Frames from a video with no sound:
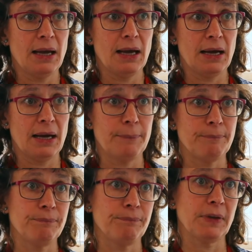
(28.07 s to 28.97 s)

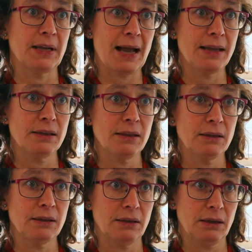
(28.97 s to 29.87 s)

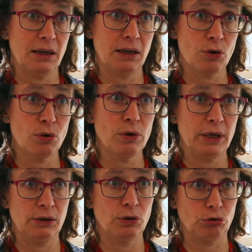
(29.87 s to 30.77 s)
guided
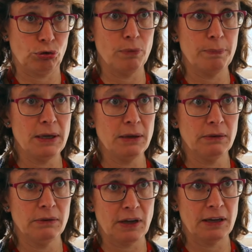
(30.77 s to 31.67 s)

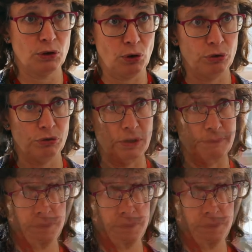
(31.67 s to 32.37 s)
Echo-Endoscopy cytology.